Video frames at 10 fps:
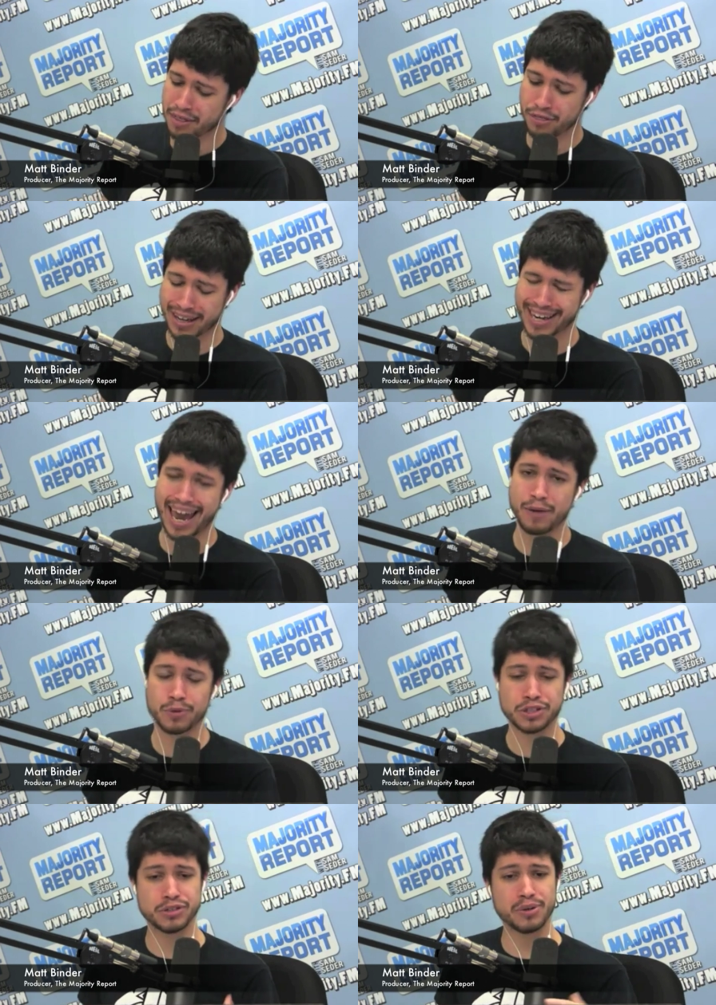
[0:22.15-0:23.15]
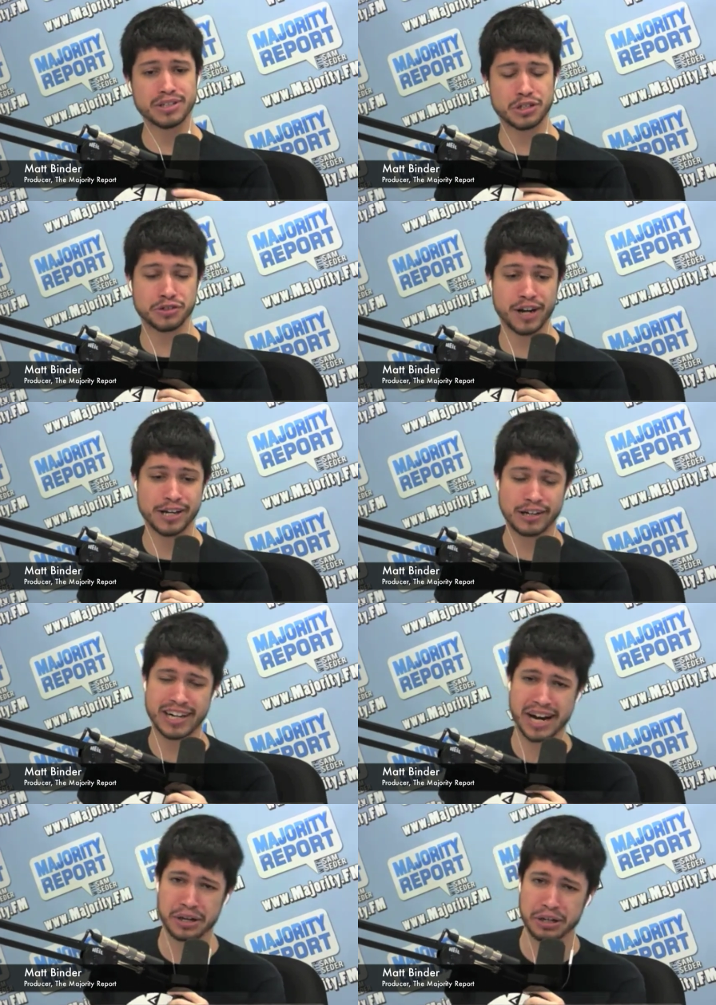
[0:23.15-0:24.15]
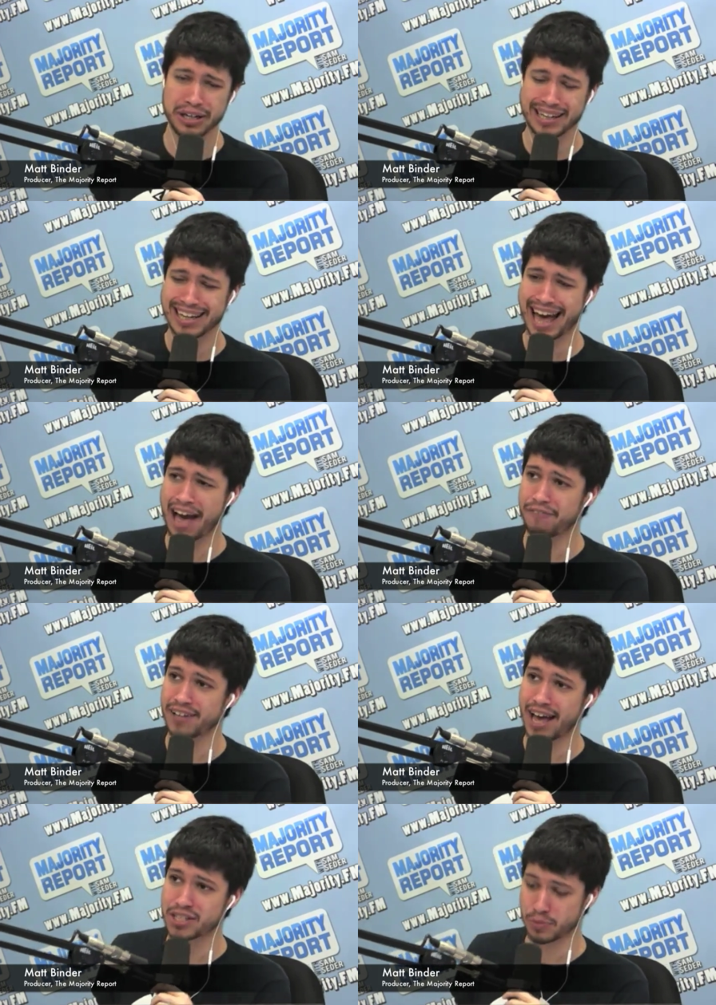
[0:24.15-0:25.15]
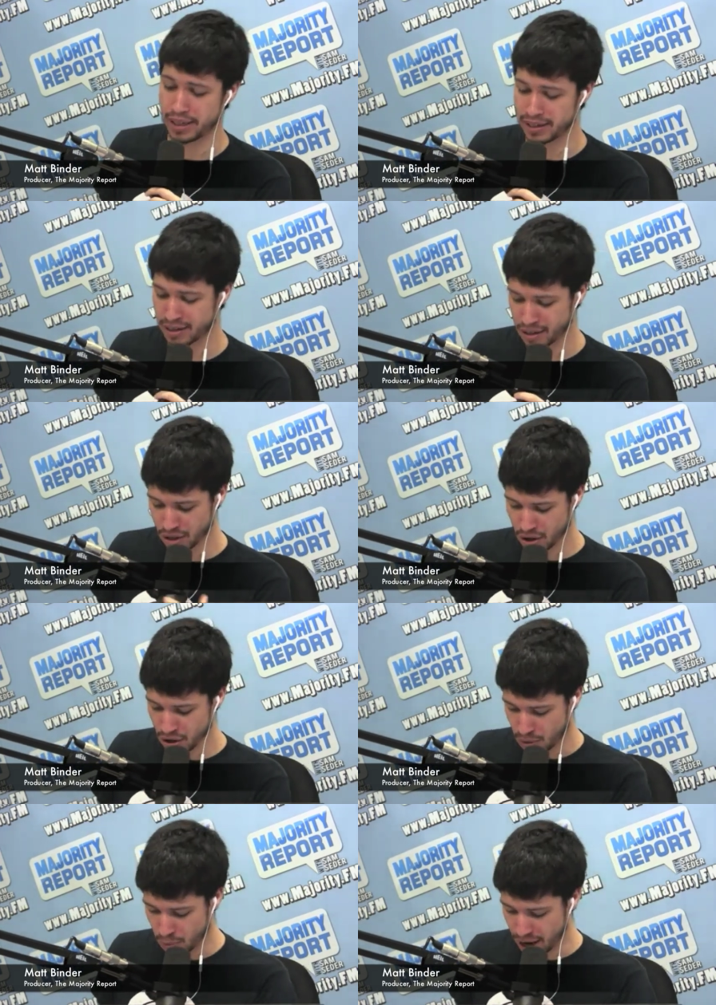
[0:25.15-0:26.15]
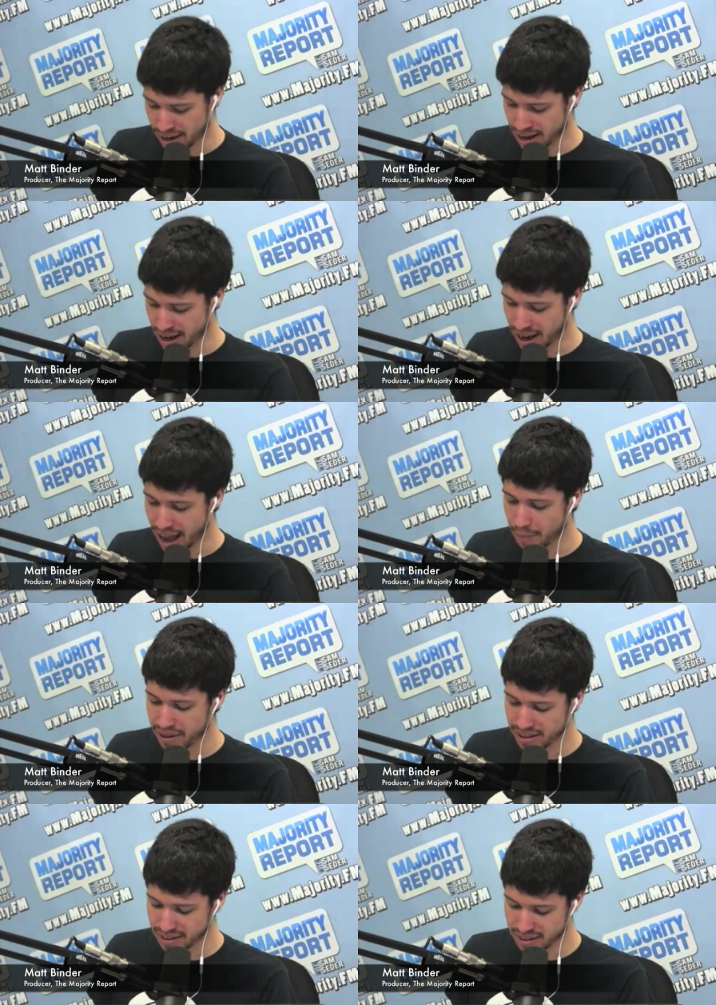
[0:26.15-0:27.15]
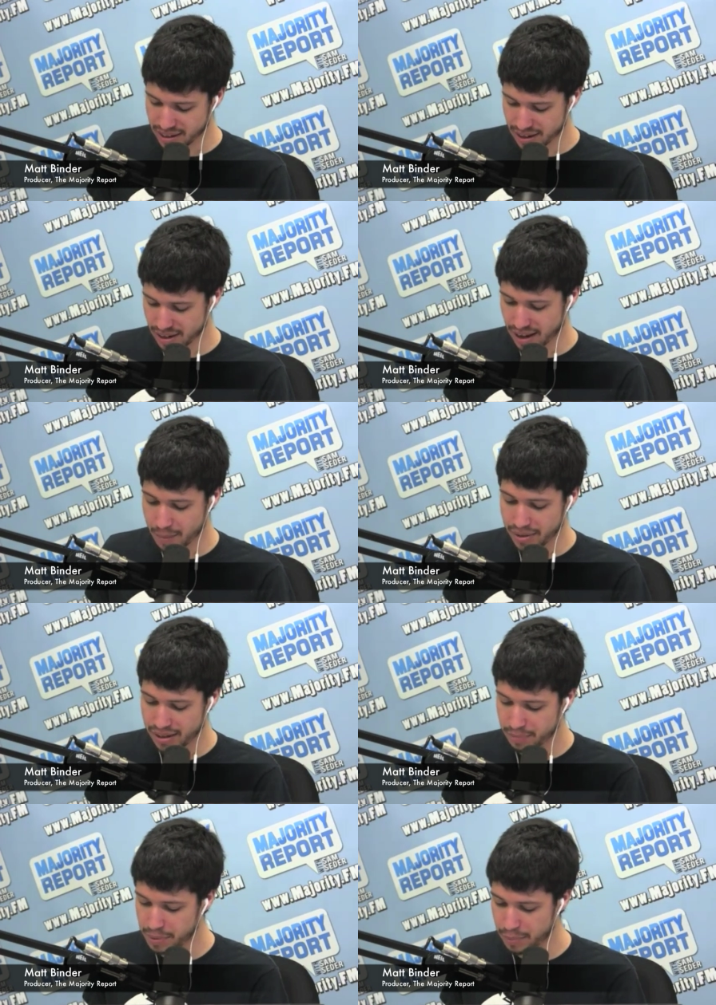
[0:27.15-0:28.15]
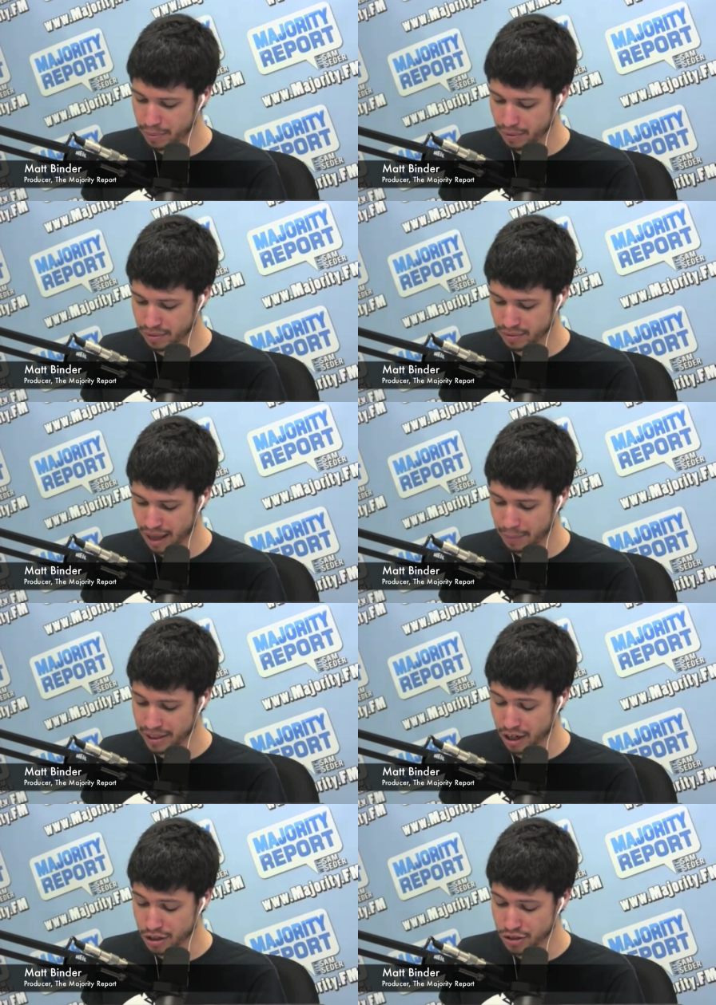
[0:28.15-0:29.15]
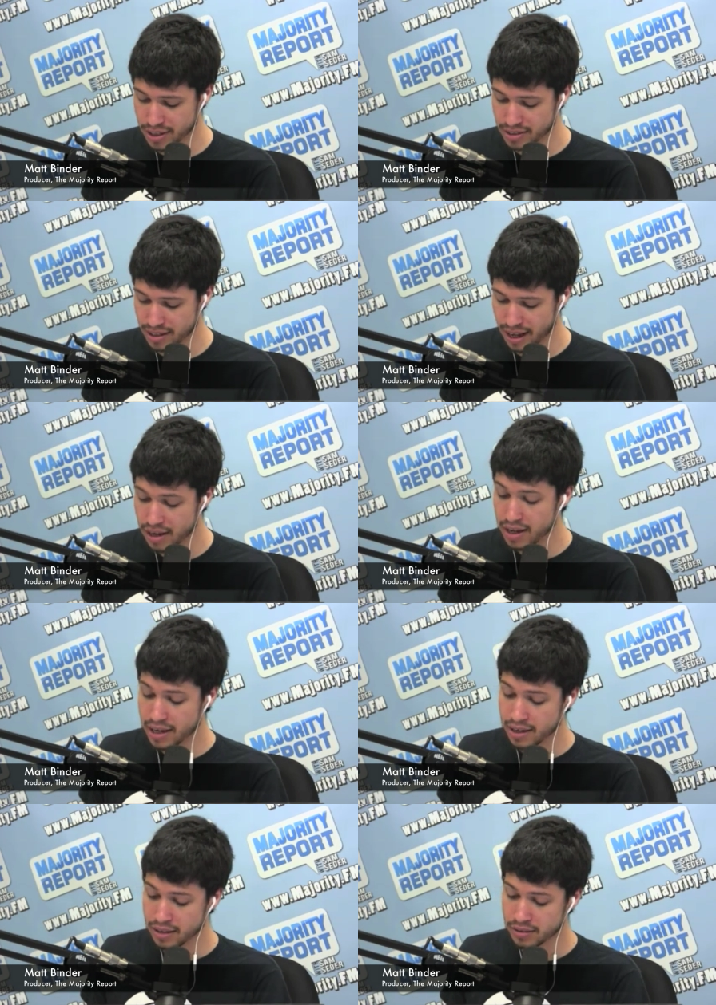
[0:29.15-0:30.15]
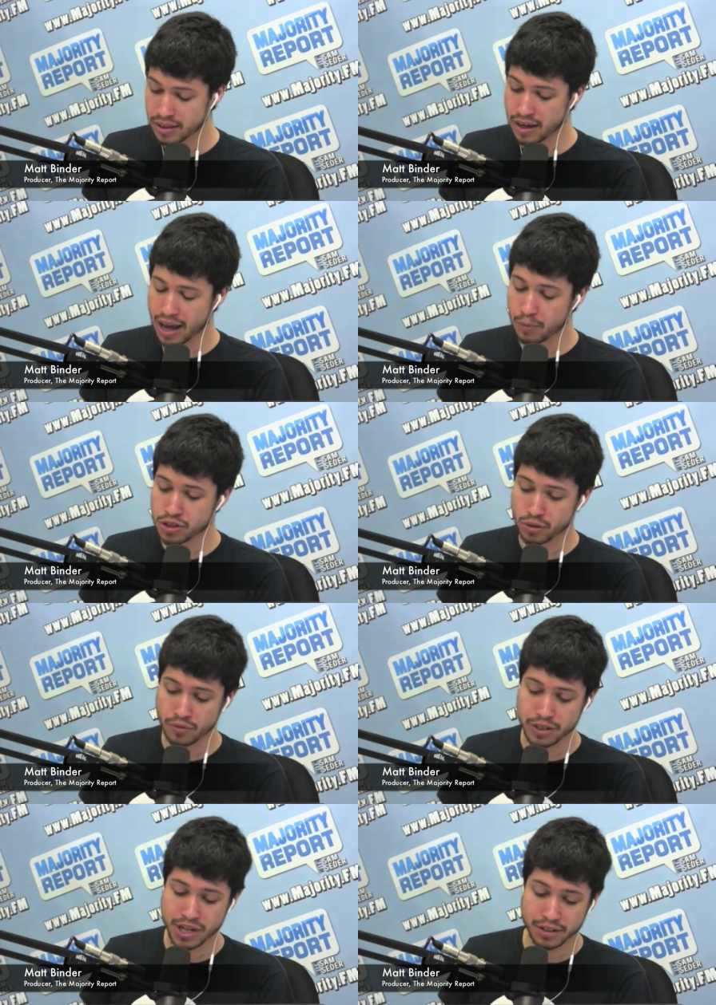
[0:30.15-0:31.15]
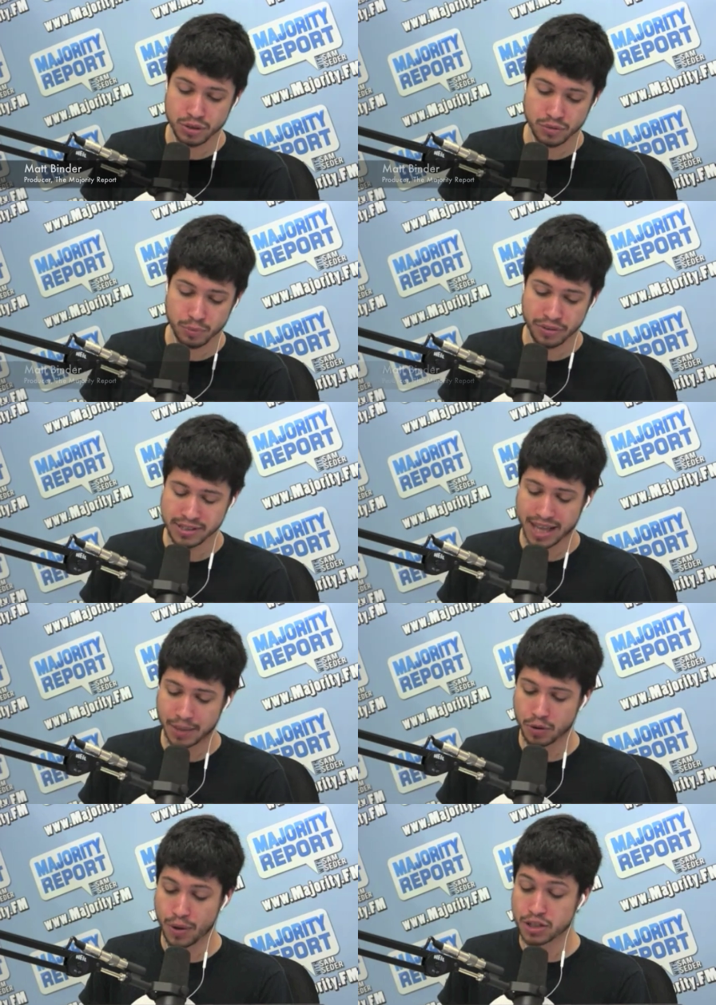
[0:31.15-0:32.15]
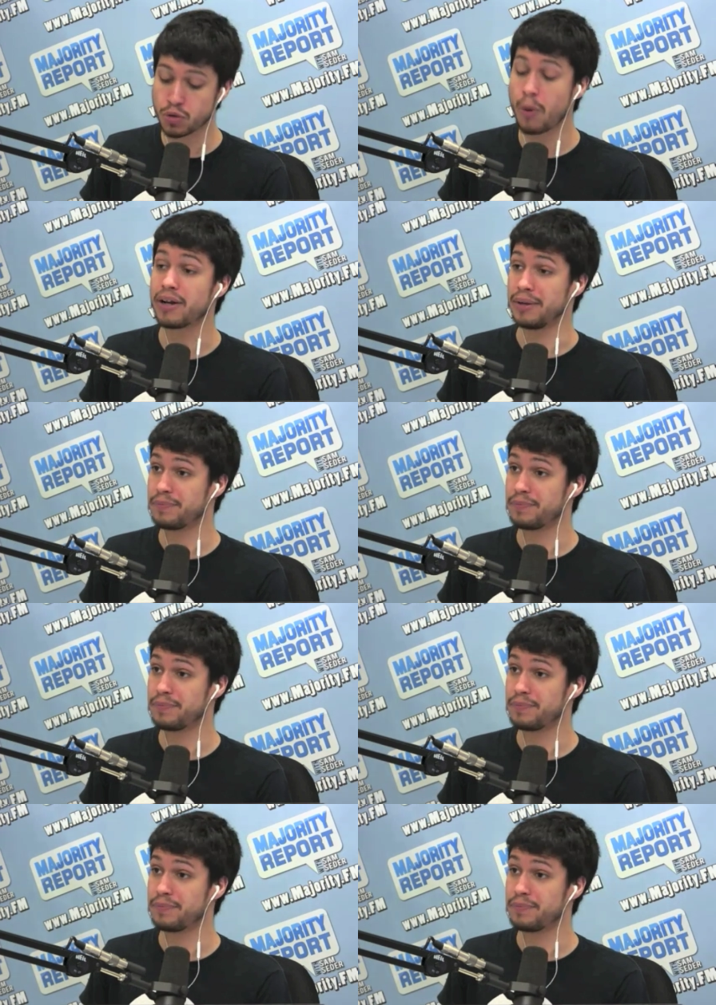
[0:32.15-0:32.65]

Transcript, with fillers: think Edward Snowden's a traitor, and I had a good laugh last week when how many countries did Edward Snowden reach out to with asylum requests? 20.